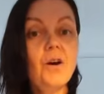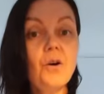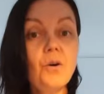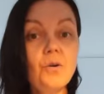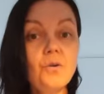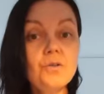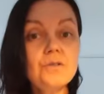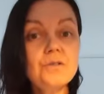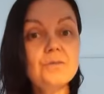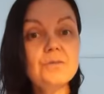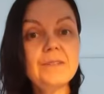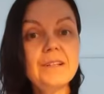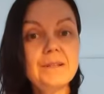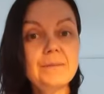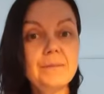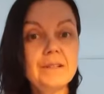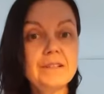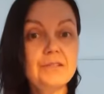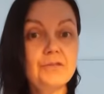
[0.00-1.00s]
also
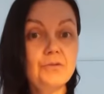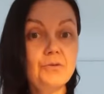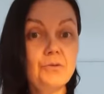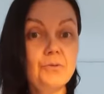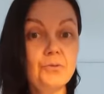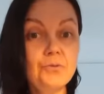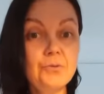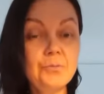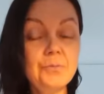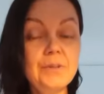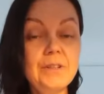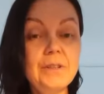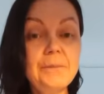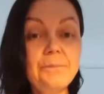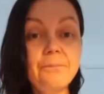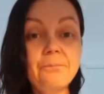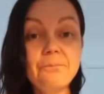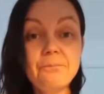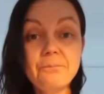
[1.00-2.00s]
that message could
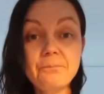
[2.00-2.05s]
be